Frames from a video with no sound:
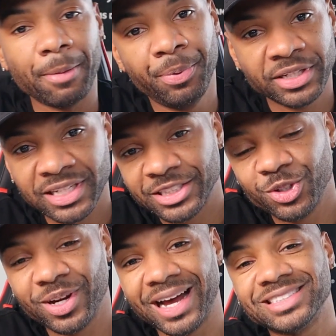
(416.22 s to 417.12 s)
I appreciate
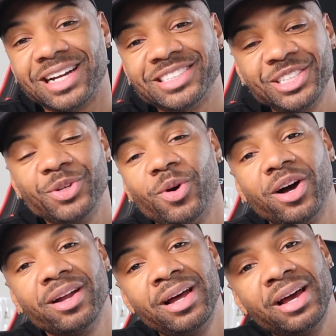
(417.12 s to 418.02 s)
you guys, and I'll see you
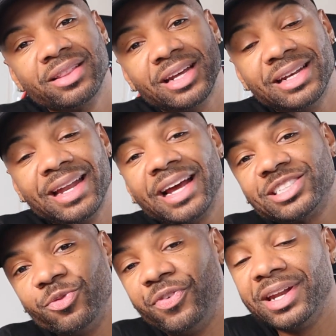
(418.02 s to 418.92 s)
on the
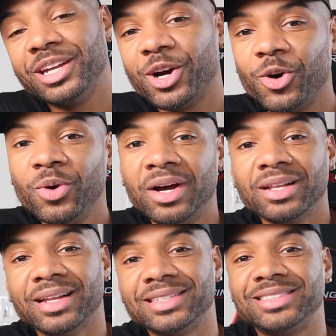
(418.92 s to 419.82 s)
next video.
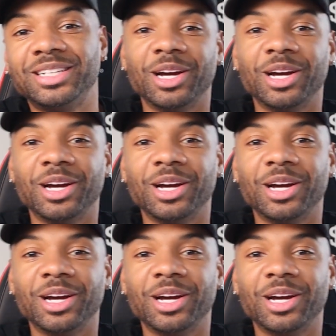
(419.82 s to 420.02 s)
Let's